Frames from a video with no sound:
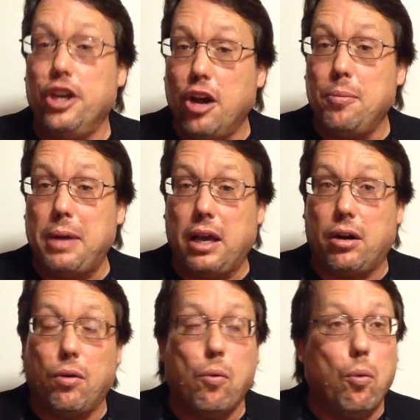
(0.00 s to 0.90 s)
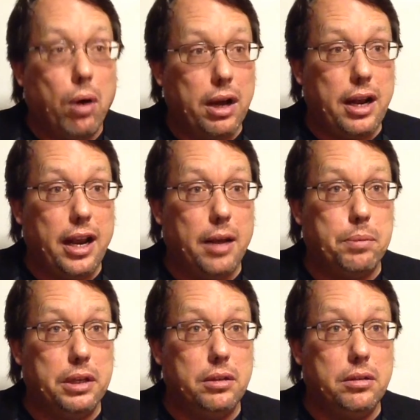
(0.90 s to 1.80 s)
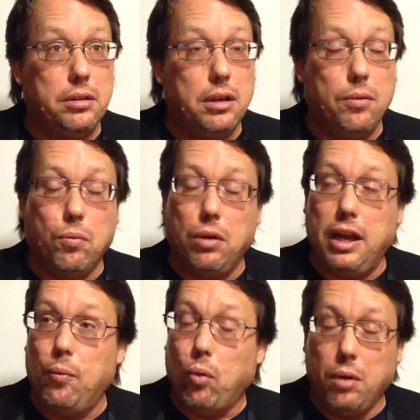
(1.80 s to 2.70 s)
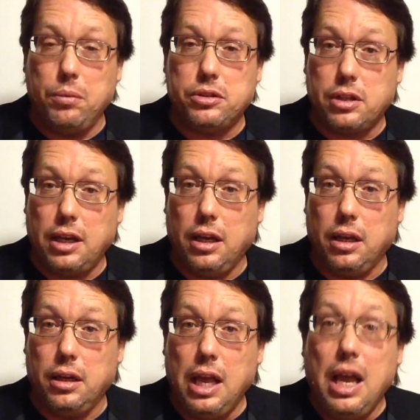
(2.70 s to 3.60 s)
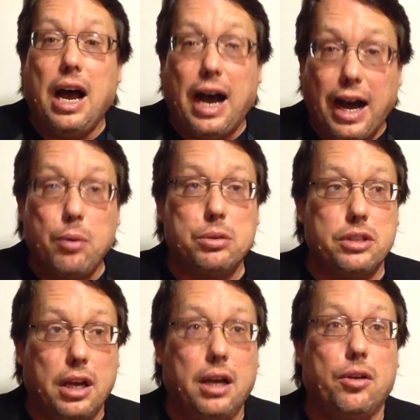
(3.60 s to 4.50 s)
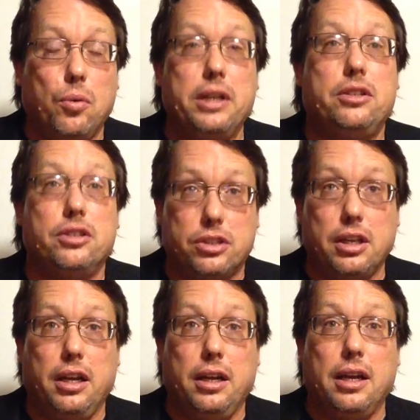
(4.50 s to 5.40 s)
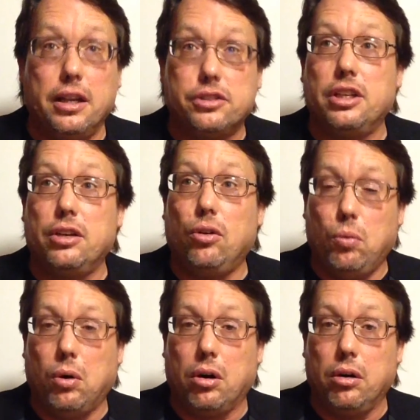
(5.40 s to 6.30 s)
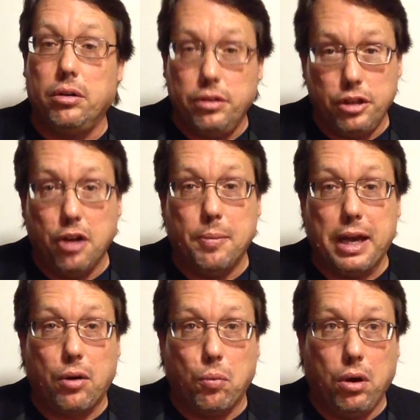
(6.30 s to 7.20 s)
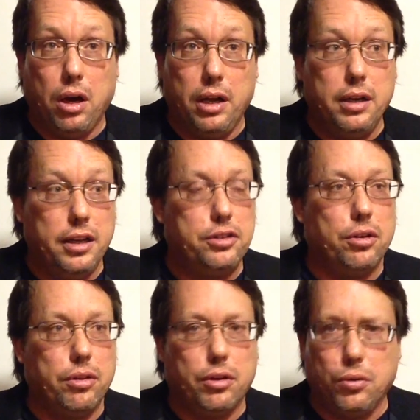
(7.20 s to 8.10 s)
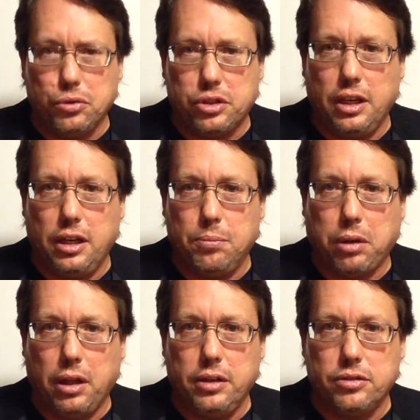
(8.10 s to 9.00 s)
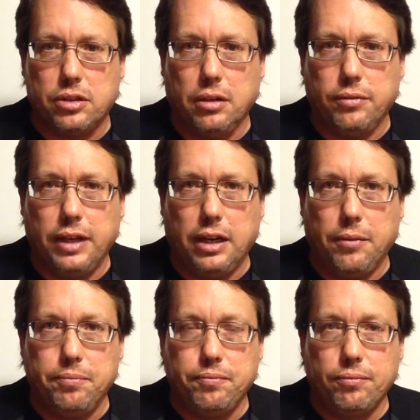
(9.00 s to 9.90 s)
no matter what happened and what was said, I was not going to say a single word, no matter what, until the whole scene had played itself out.